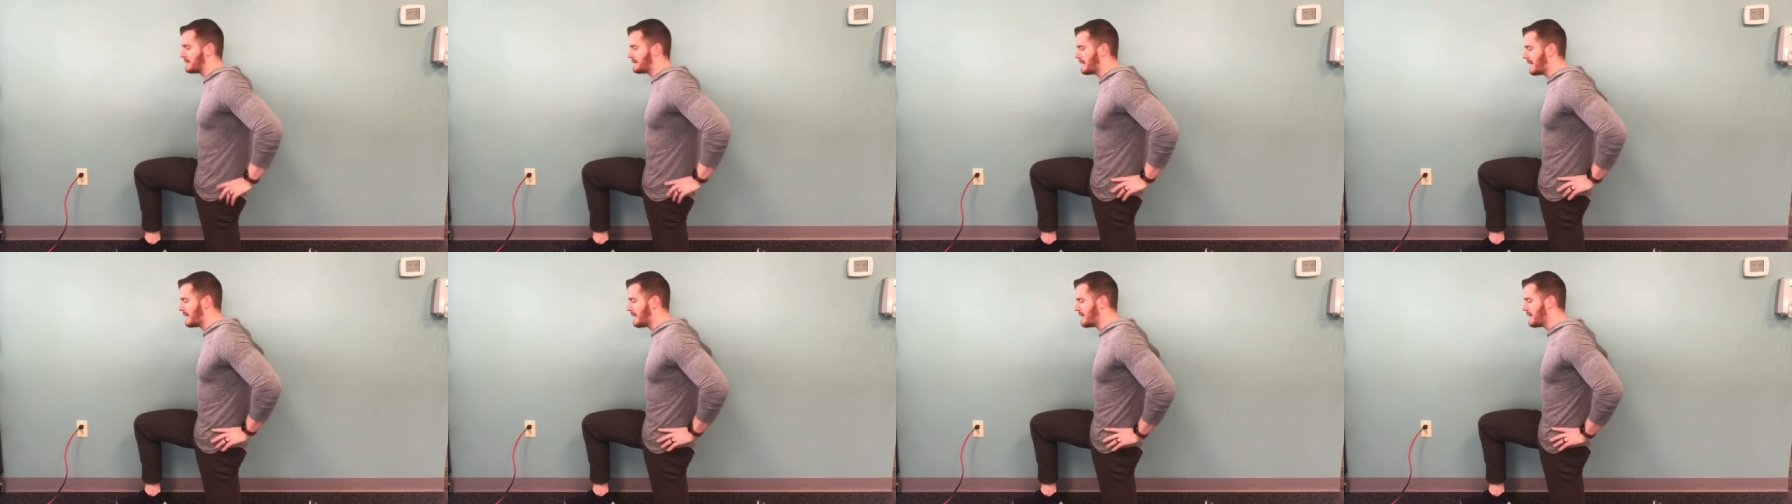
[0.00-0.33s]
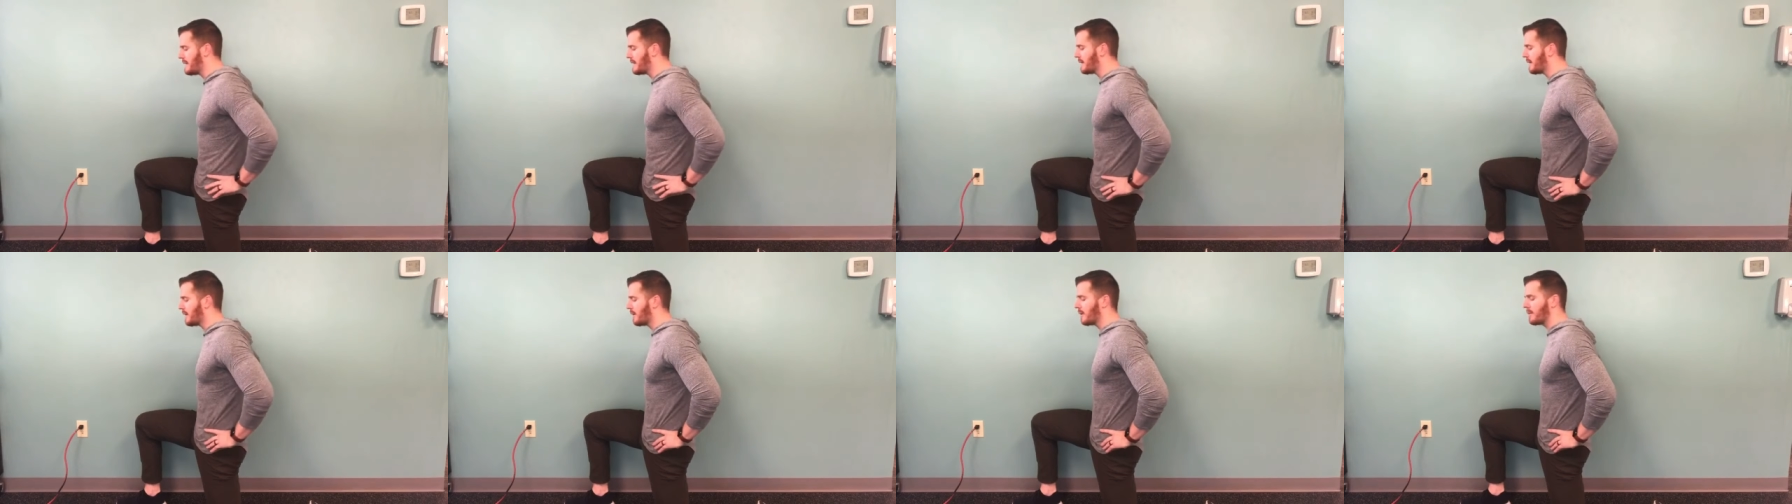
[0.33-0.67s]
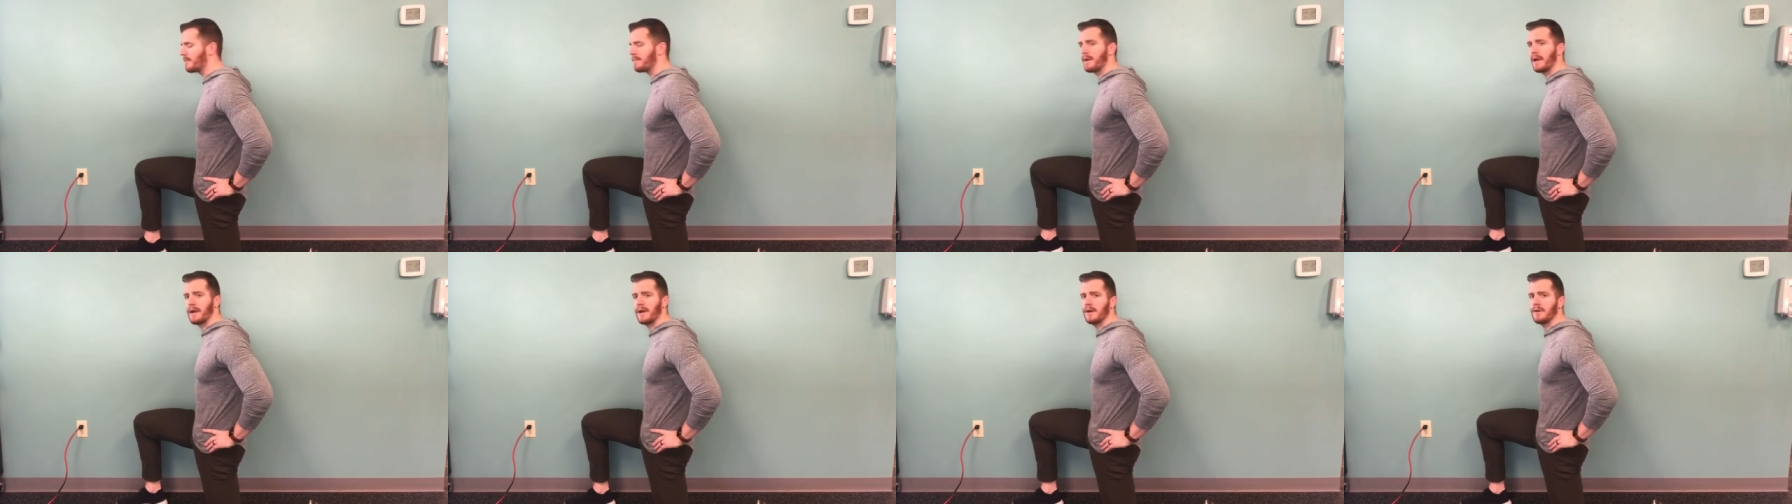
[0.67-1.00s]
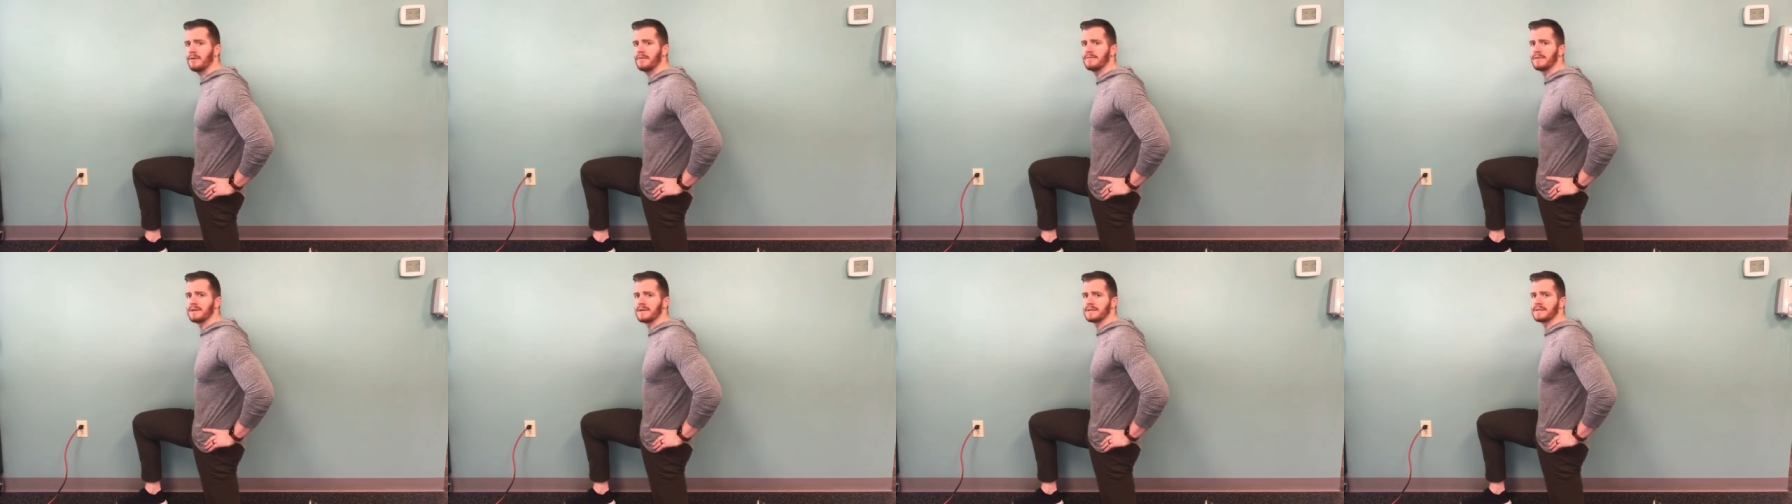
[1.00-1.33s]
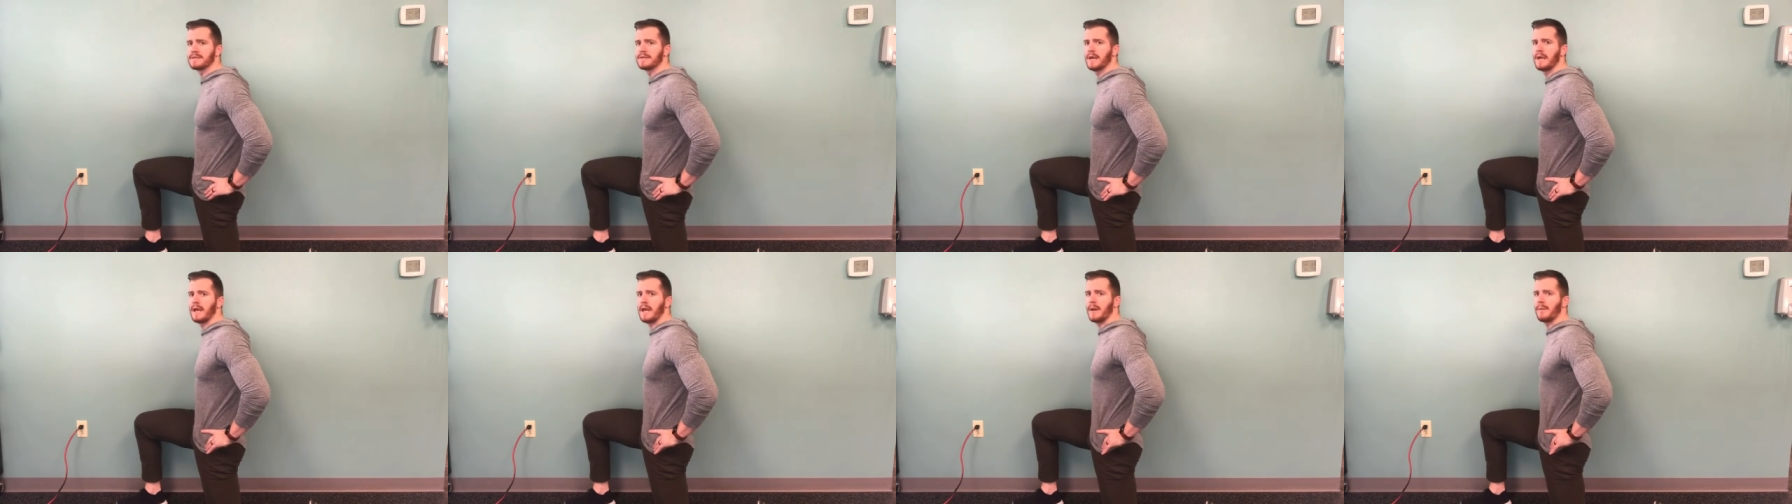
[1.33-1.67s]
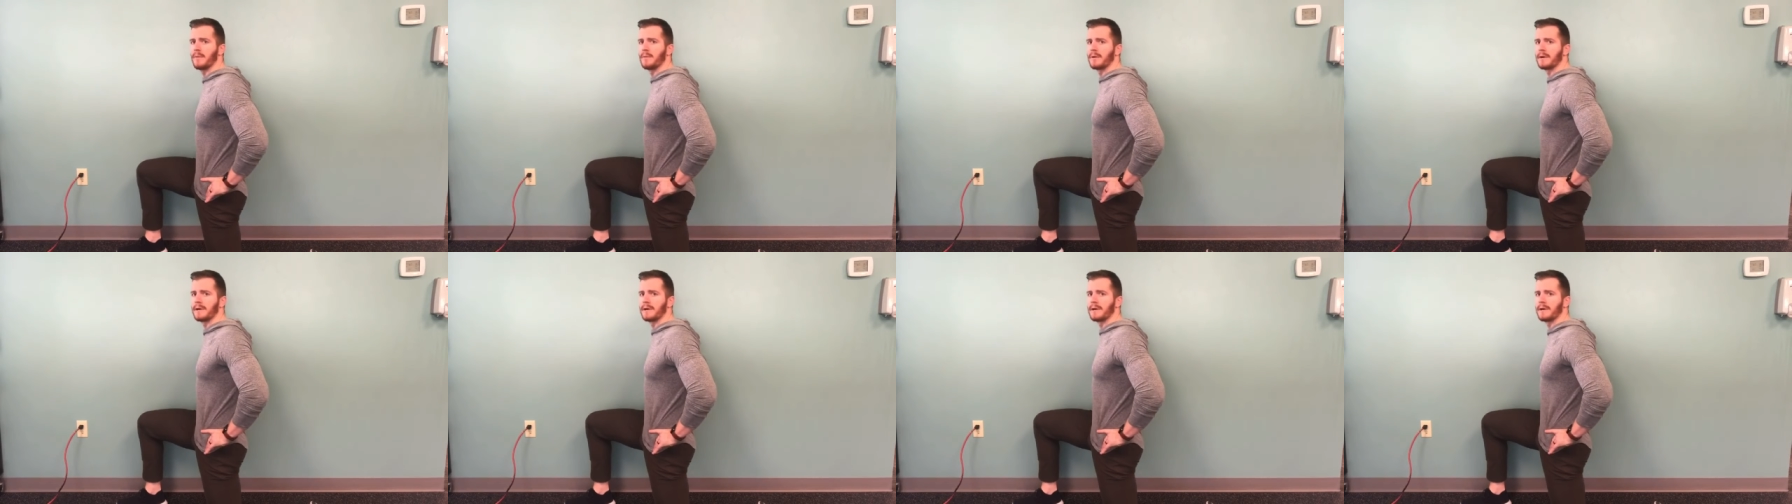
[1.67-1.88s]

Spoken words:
take our pelvis and we're